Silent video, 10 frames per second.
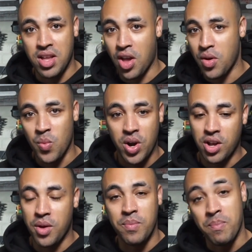don't want to
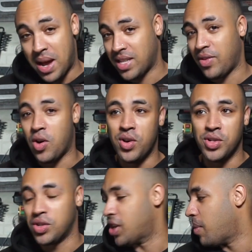go massively high
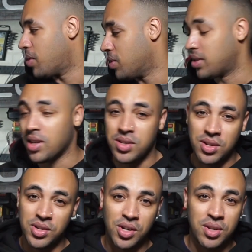just yet, because as
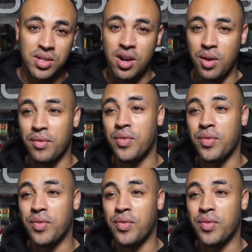soon as you start going